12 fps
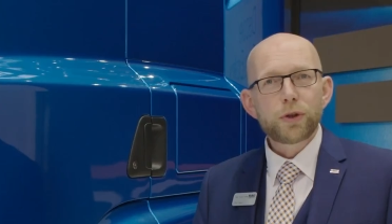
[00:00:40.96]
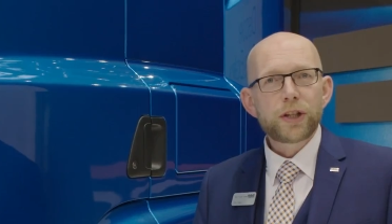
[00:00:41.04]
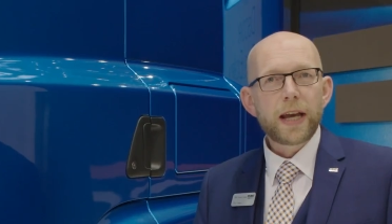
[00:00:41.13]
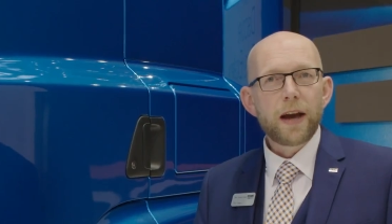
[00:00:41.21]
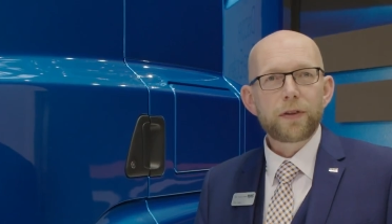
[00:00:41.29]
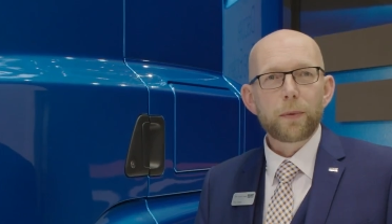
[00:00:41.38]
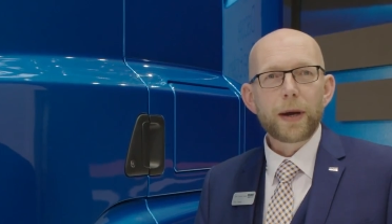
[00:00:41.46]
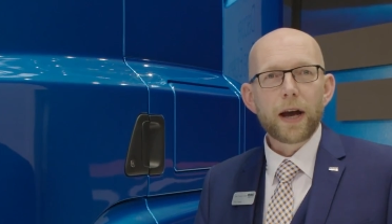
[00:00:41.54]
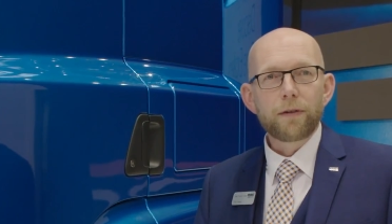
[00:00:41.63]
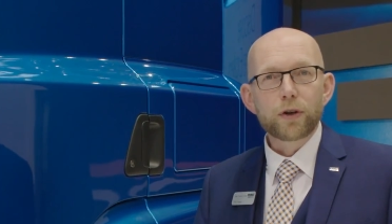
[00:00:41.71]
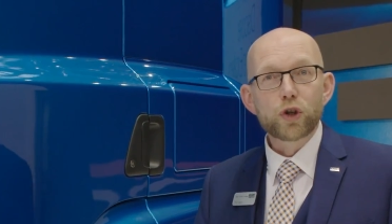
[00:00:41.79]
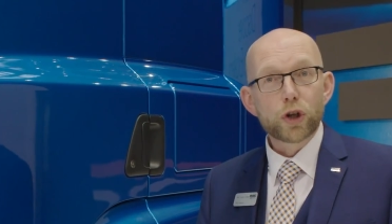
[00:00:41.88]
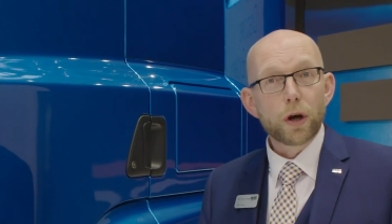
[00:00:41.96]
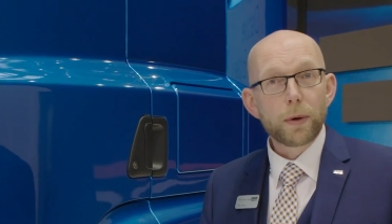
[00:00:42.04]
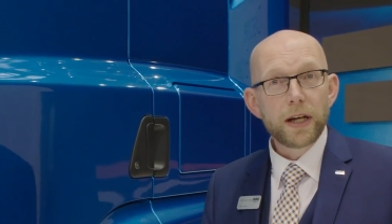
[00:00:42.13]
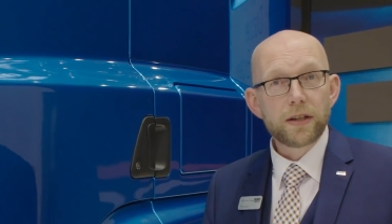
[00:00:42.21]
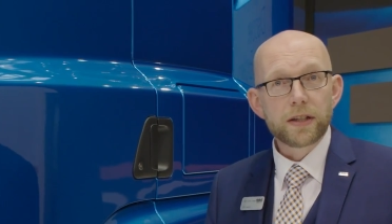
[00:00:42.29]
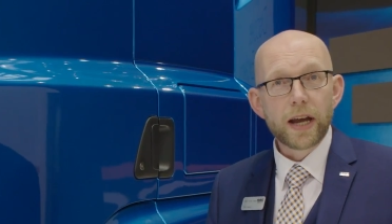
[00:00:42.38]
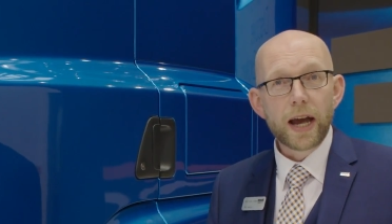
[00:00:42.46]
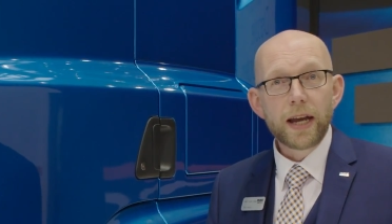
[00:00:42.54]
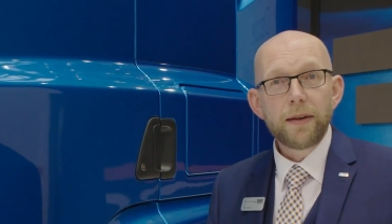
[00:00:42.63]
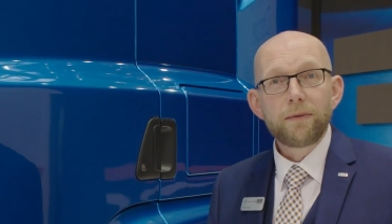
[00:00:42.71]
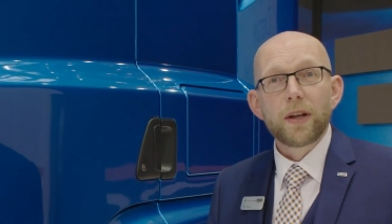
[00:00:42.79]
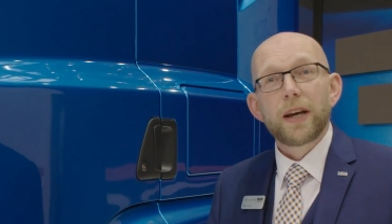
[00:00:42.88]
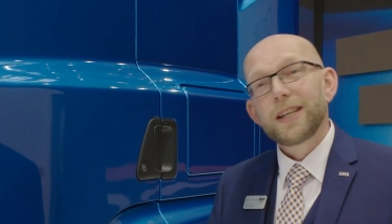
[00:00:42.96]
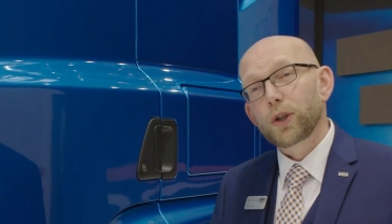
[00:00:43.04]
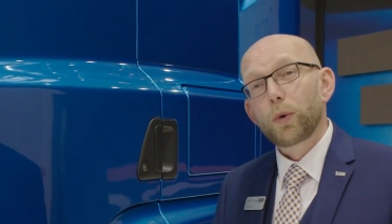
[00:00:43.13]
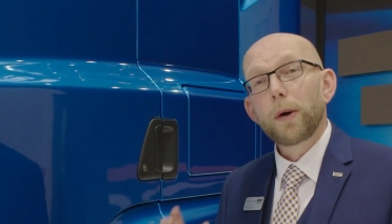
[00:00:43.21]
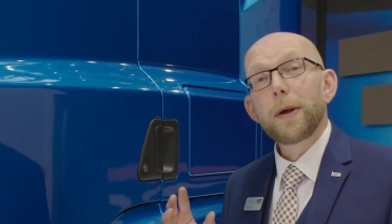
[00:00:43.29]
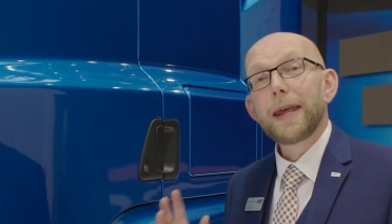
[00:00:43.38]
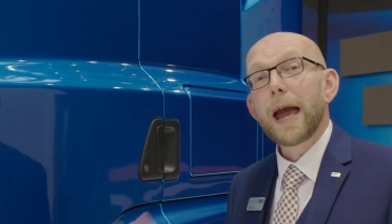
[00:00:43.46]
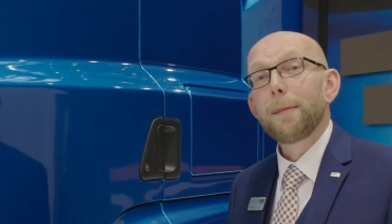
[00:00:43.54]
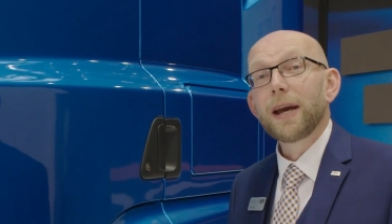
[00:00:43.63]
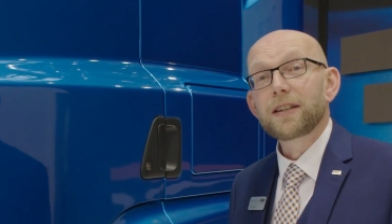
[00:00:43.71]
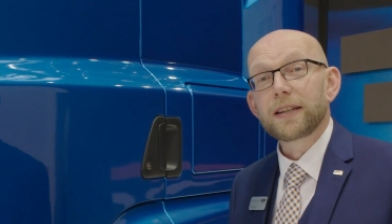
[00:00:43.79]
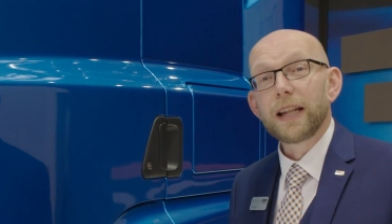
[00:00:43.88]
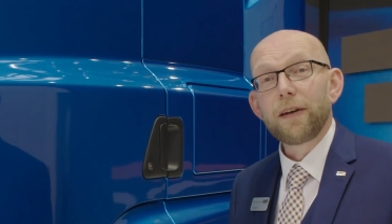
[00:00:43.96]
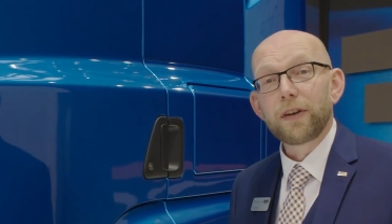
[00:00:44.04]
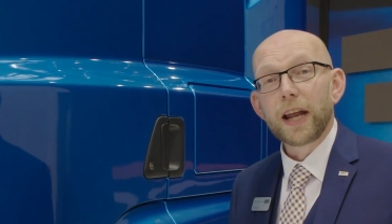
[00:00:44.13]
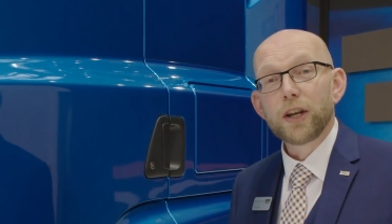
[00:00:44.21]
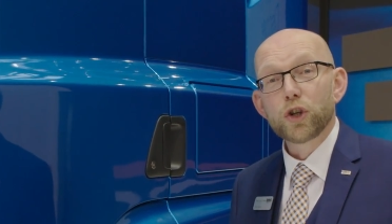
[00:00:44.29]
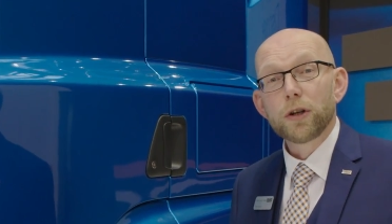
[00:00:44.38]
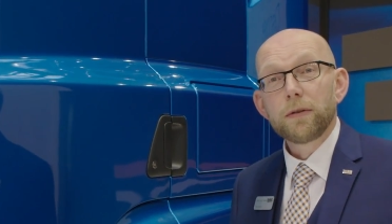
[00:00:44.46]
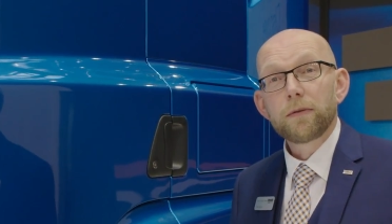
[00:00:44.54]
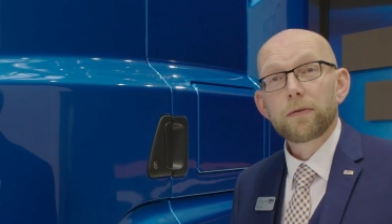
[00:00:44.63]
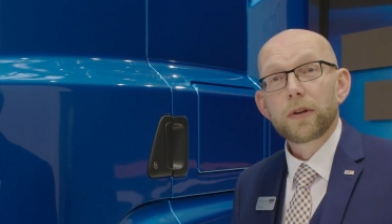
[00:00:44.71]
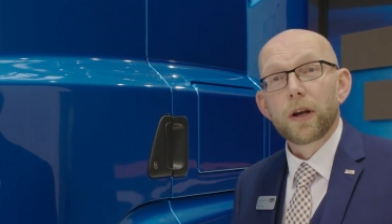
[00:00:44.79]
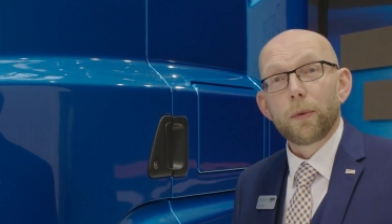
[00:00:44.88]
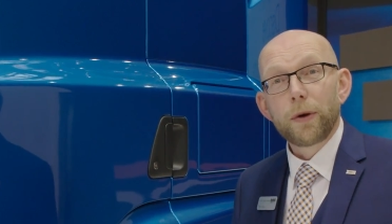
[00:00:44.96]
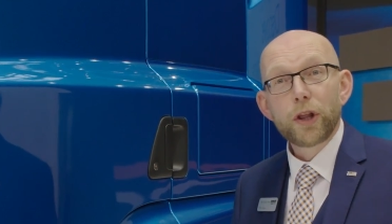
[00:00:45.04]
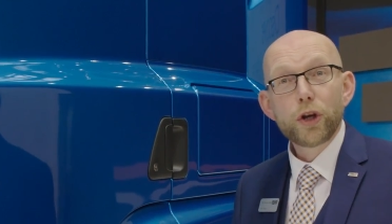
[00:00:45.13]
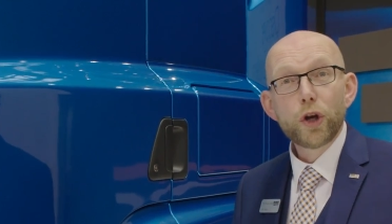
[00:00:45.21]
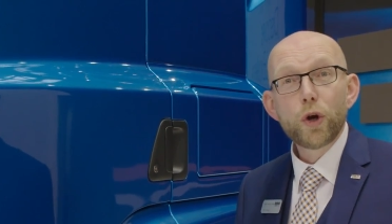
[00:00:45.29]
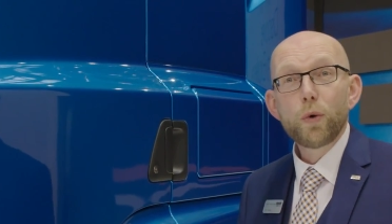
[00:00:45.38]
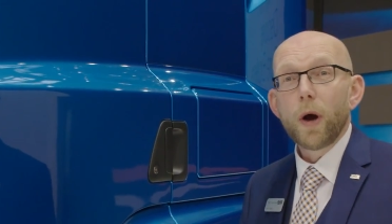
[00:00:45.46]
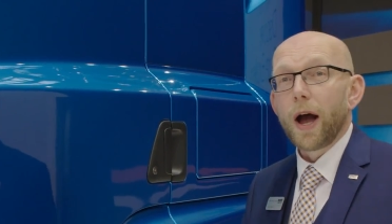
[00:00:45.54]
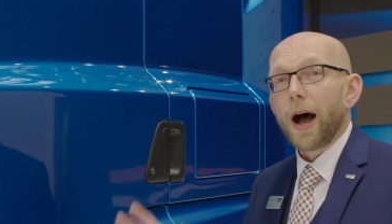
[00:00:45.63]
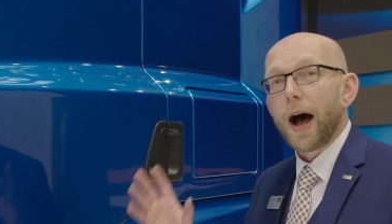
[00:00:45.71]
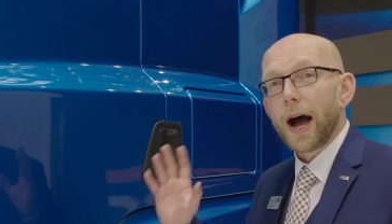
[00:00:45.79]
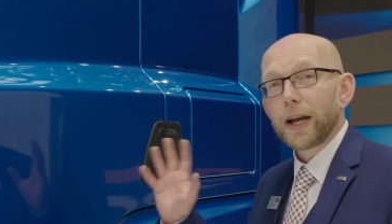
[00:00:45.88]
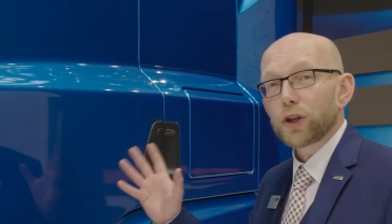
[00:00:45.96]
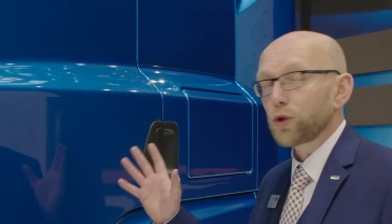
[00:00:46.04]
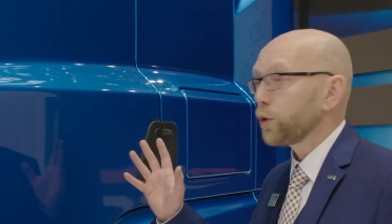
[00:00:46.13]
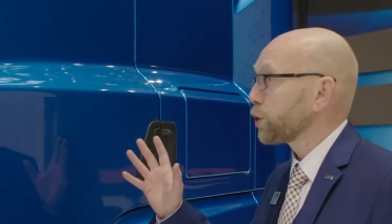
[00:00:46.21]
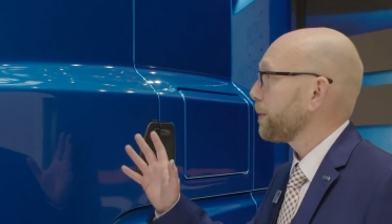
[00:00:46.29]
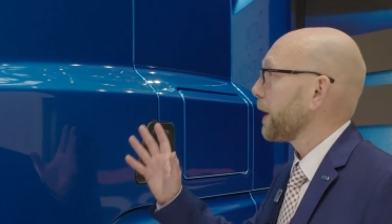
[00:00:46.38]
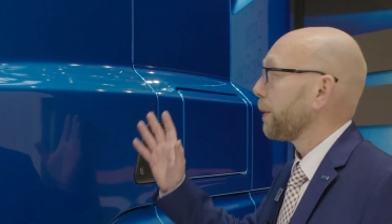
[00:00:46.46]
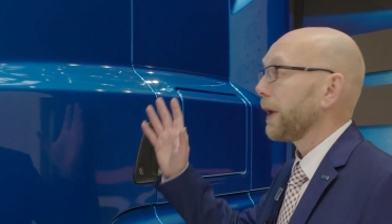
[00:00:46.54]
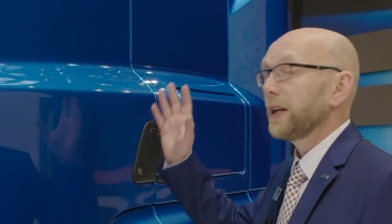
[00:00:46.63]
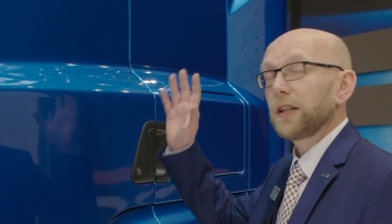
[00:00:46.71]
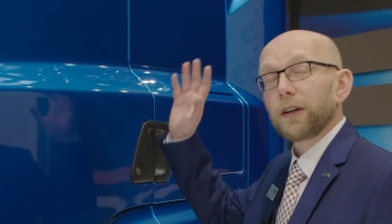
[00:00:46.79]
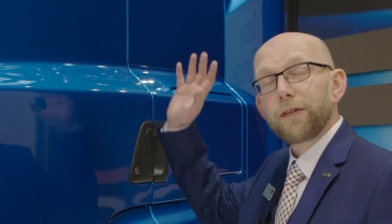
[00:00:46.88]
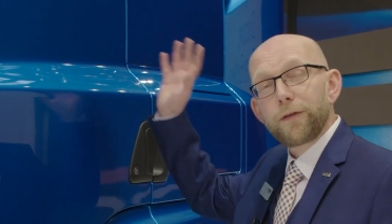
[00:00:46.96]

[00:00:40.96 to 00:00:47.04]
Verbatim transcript: CF that we have on show here today is equipped with the MX-11 engine with the new highest horsepower rating of